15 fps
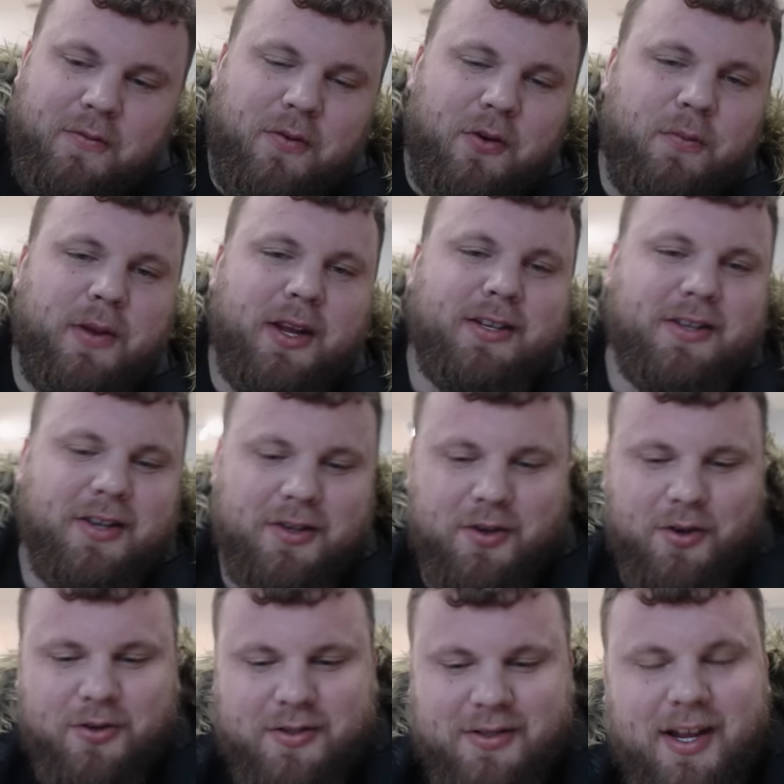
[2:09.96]
4 pieces of
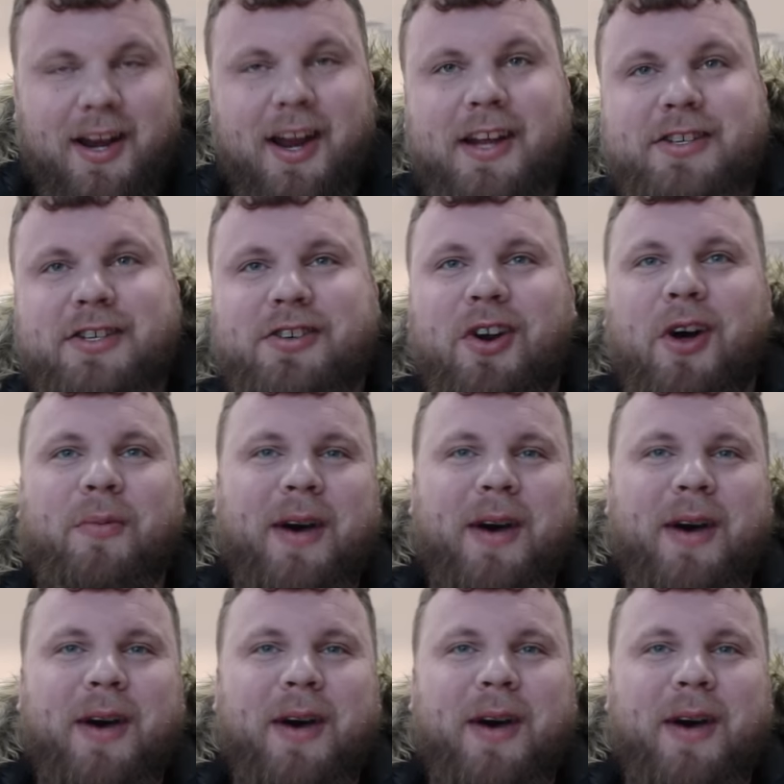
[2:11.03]
toast. A nice straw